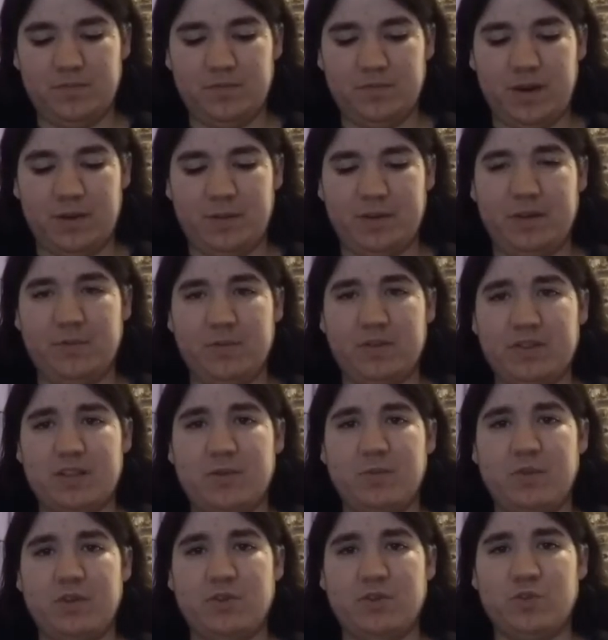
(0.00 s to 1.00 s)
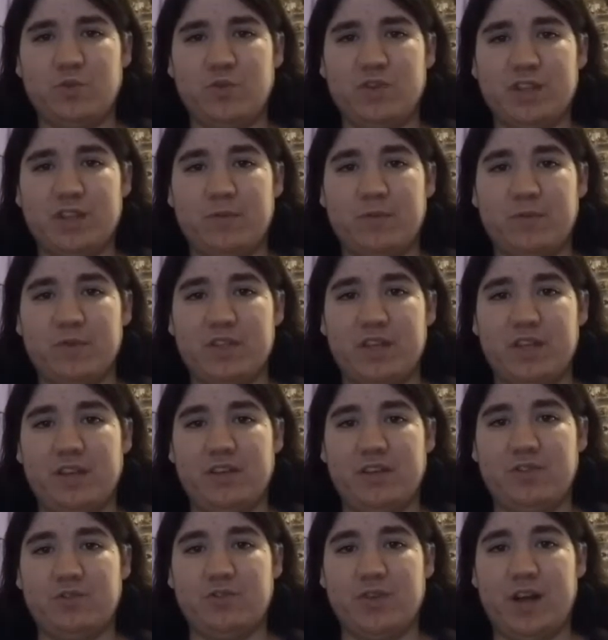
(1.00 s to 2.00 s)
far It was like one of those movies I remember seeing
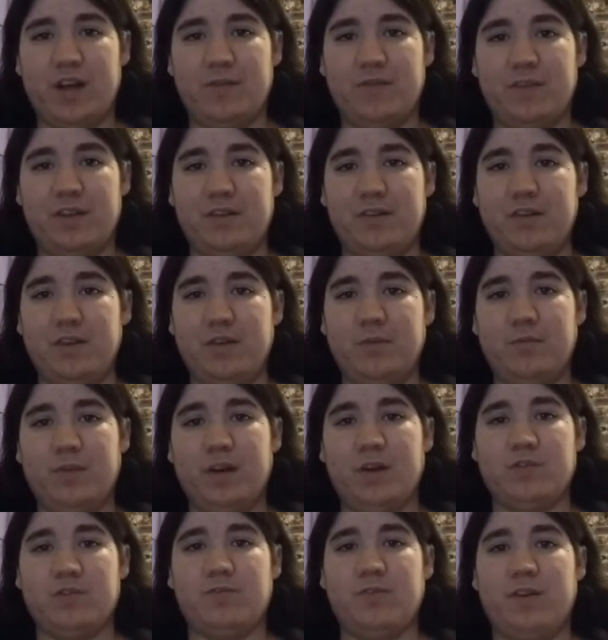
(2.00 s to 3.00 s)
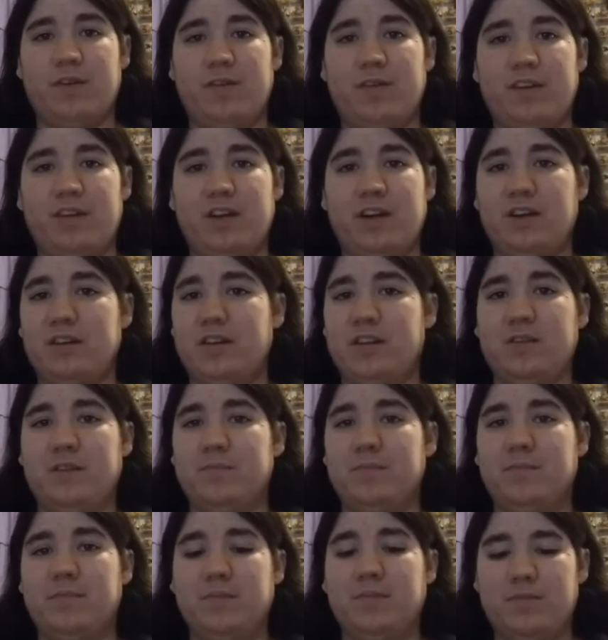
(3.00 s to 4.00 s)
at the drive-in when I was very young
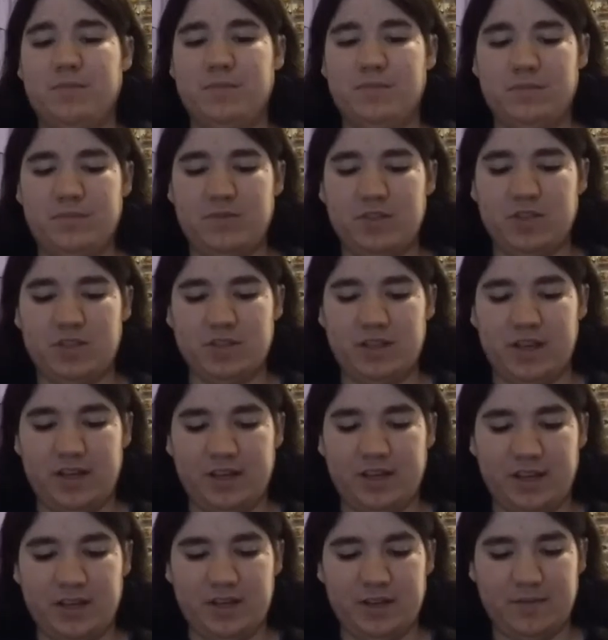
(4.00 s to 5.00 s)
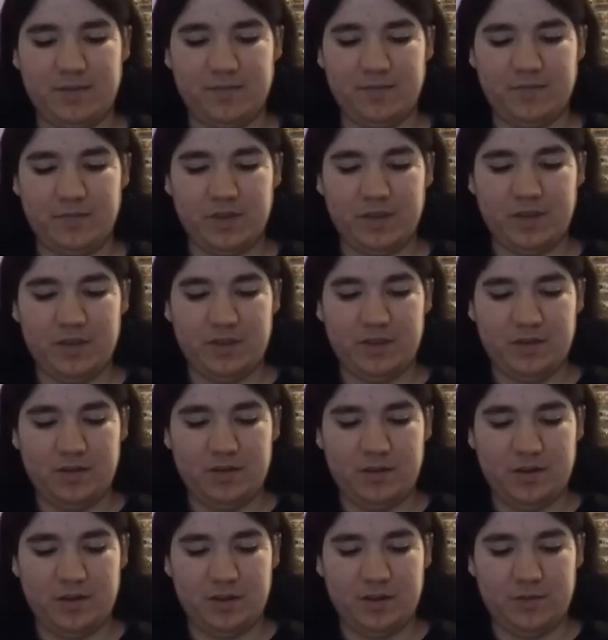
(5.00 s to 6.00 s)
and just liking it.
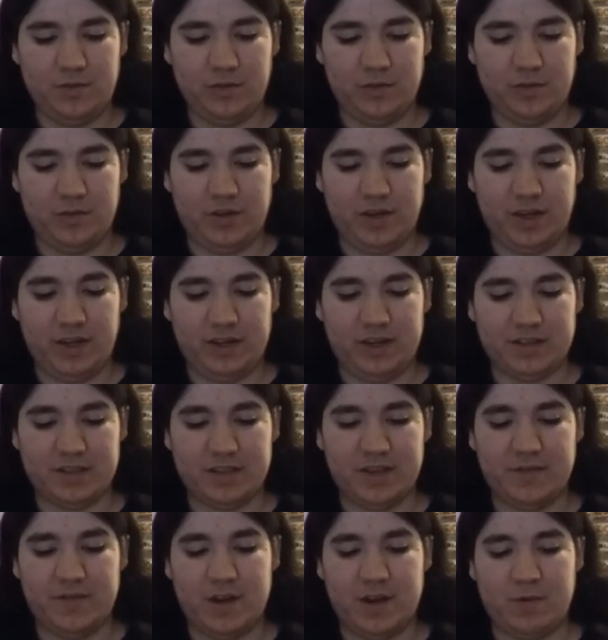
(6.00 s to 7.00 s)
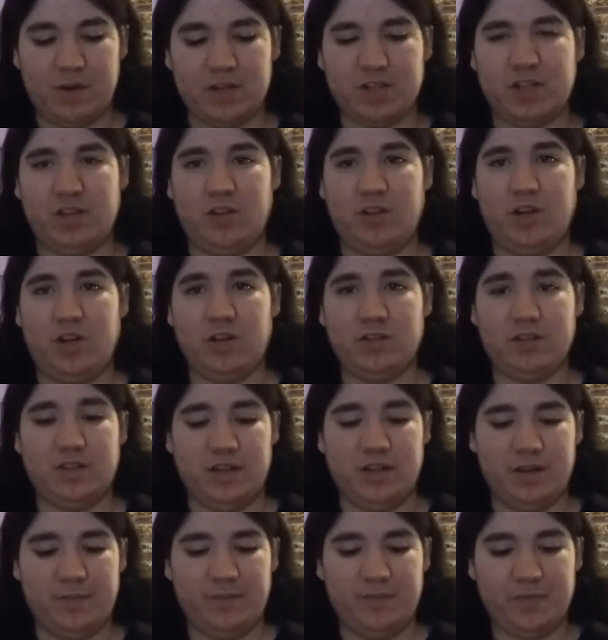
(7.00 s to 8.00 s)
Um, like I said, I've not watched in a long
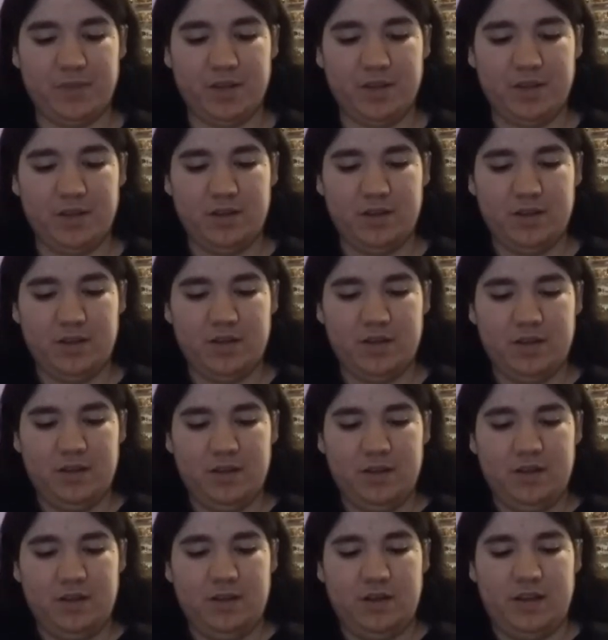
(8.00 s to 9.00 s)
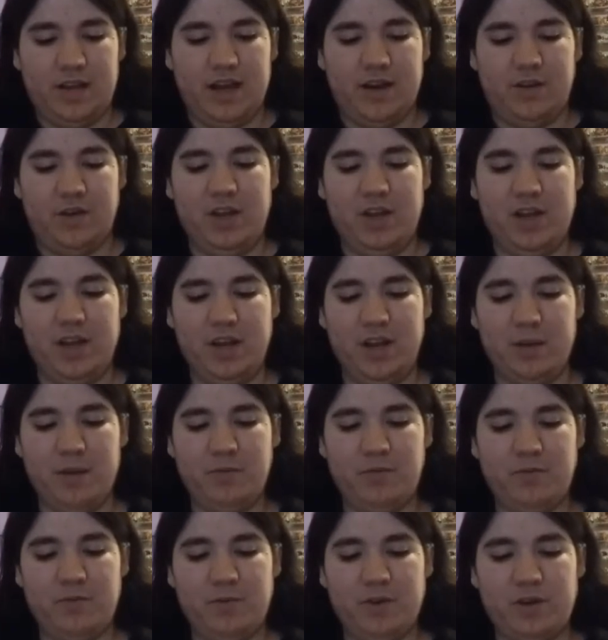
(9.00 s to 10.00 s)
time. Now,
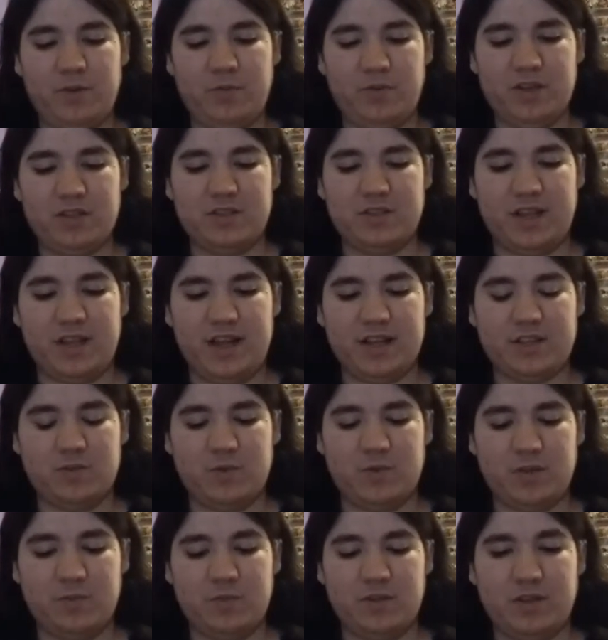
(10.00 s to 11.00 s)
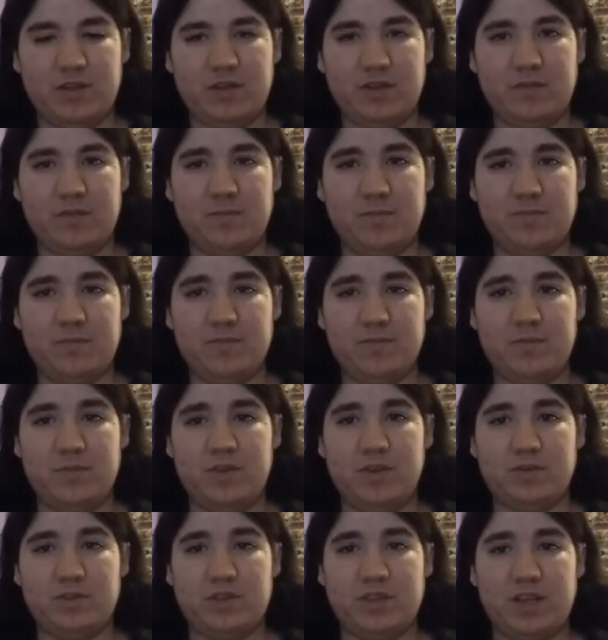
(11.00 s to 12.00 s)
number 41 is the last one I'm going to,
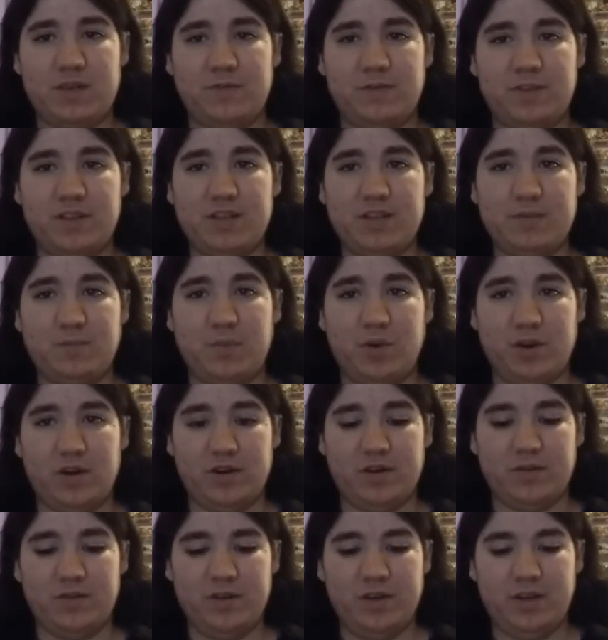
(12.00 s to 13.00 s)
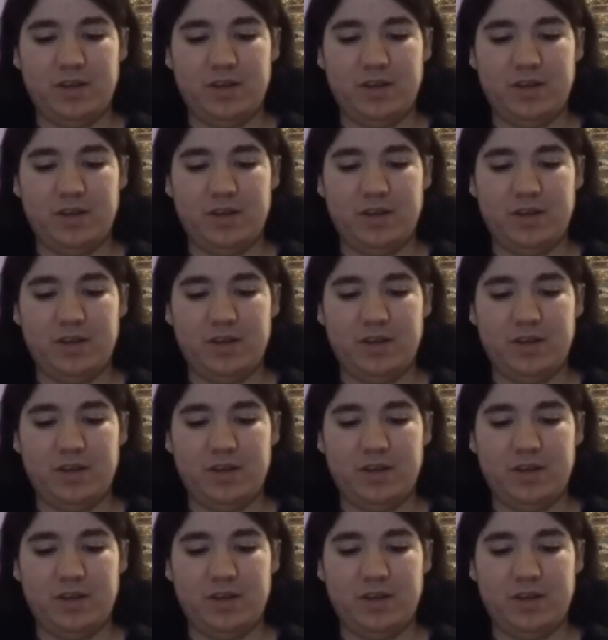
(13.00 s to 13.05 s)
you know, say for this part,